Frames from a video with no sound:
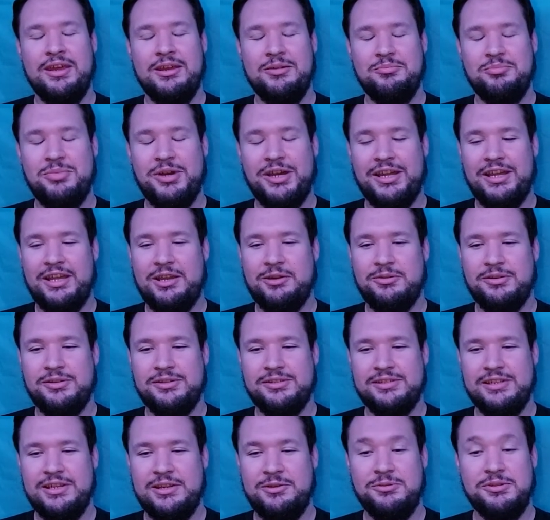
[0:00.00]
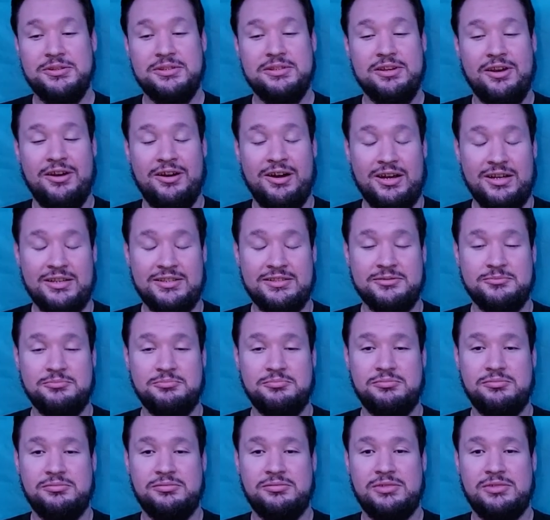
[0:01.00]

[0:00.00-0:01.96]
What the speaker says: But it was awesome.